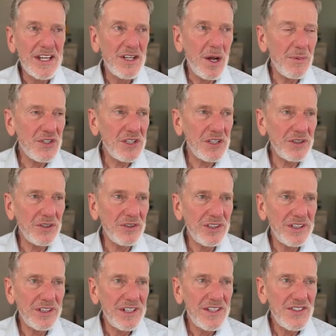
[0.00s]
Number two,
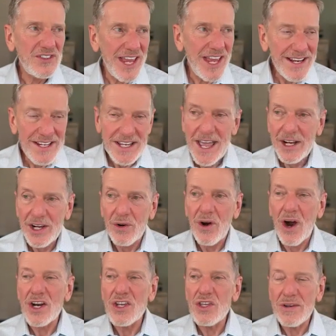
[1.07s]
San Diego,
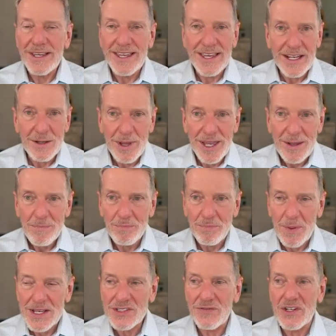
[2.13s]
are you kidding me?
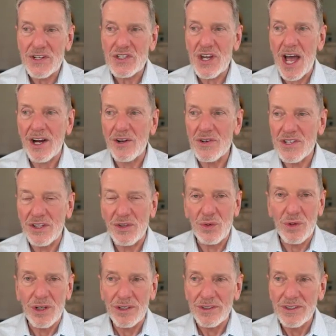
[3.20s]
Best fish tacos in the
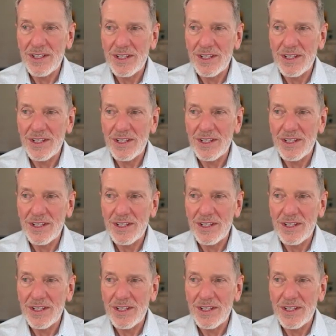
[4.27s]
world."